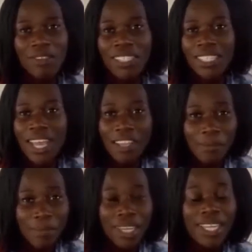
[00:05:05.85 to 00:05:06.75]
It's
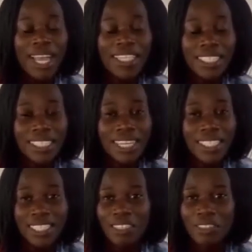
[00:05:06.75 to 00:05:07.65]
handmade and she
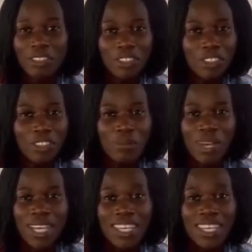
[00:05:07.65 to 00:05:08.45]
does a good job.